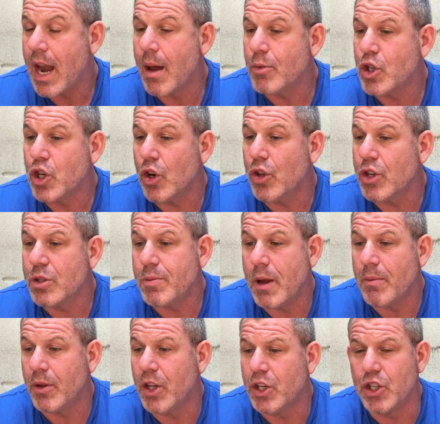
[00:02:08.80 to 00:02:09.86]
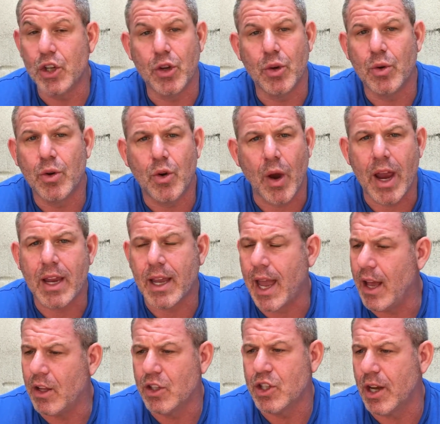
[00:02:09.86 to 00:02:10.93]
And I'm sure there's people that do great
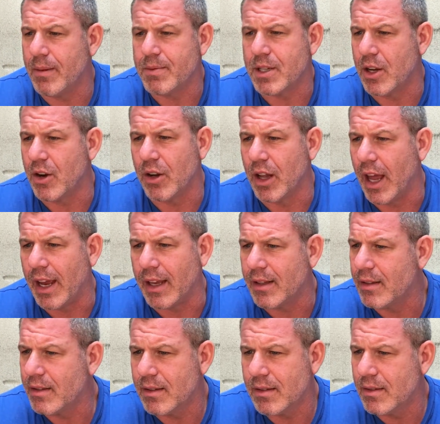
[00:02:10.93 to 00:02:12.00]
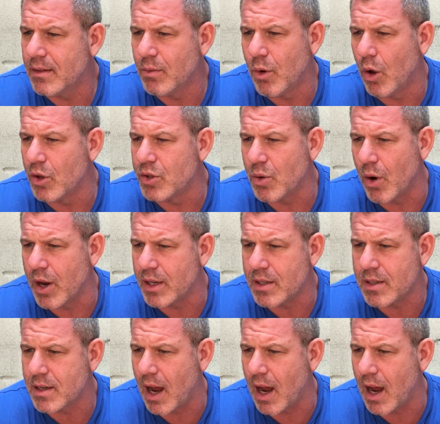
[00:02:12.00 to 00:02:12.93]
kale chips that are like Rolls-Royce style.